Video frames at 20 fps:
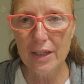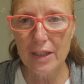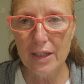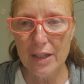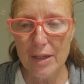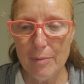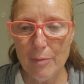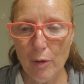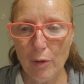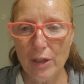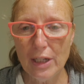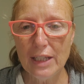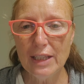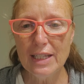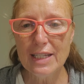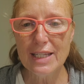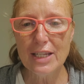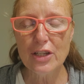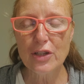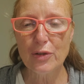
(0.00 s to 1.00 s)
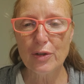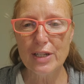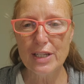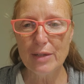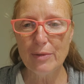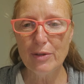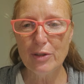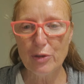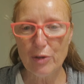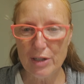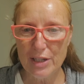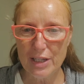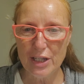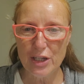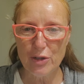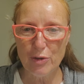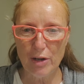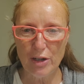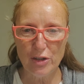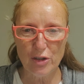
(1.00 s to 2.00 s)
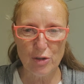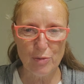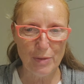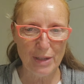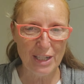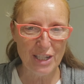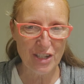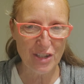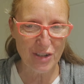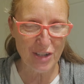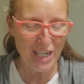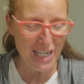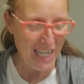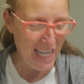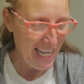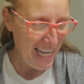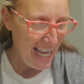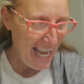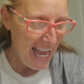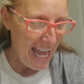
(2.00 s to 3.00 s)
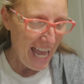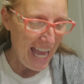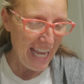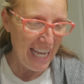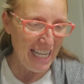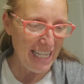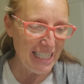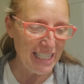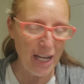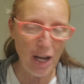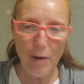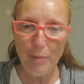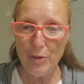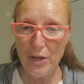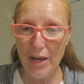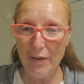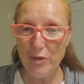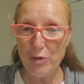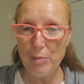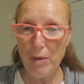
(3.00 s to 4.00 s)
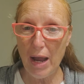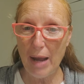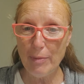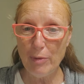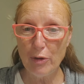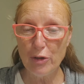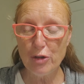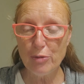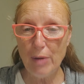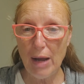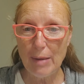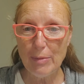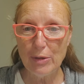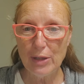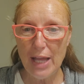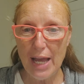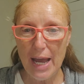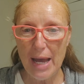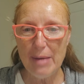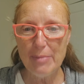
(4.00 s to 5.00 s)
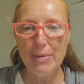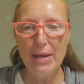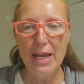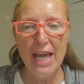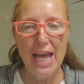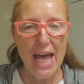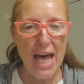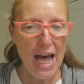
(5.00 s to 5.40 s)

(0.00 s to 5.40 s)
Good morning. This is Teresa with Teresa's Treasures Ministry, and I hope you have your Bible or your Bible app.